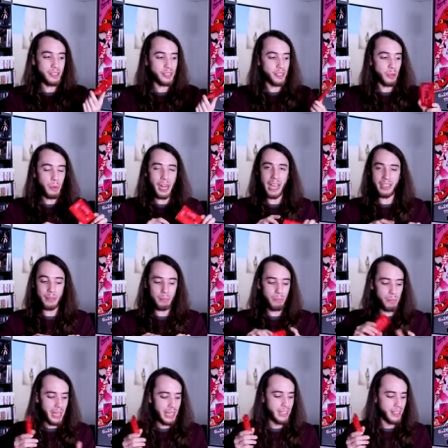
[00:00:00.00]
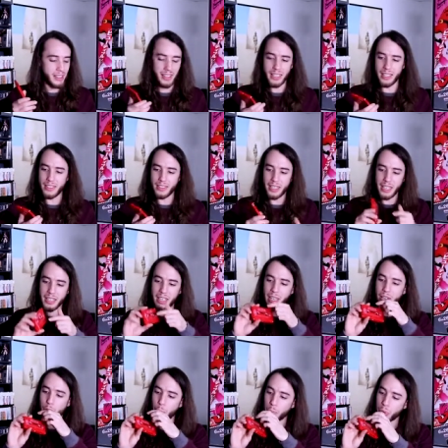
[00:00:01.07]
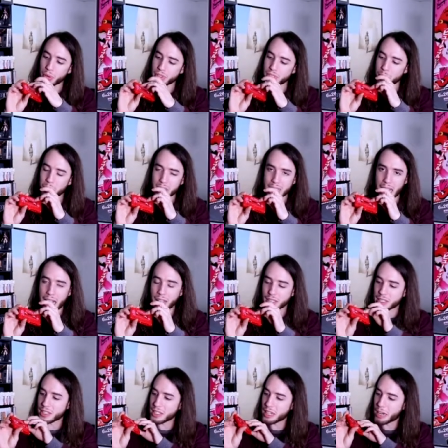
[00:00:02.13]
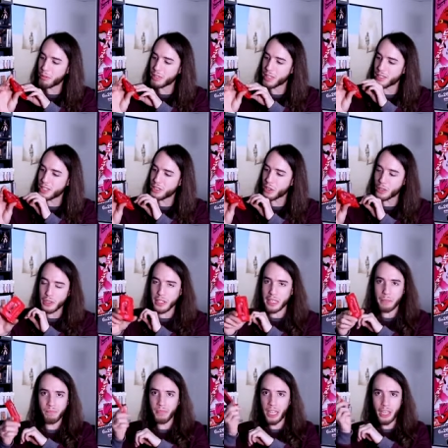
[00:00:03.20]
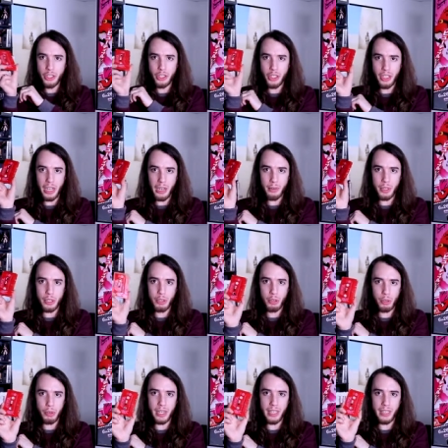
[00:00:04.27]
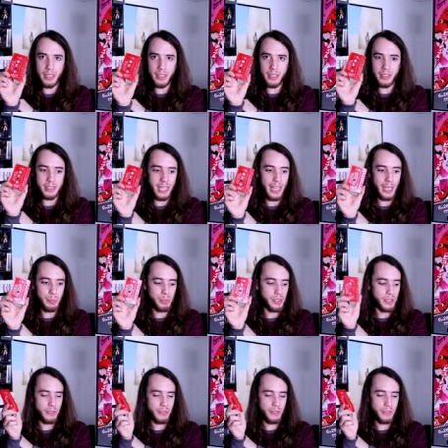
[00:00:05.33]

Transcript: Someone had to make these. Like, they're printed with Galak-Z and everything. These aren't like generic gray tapes.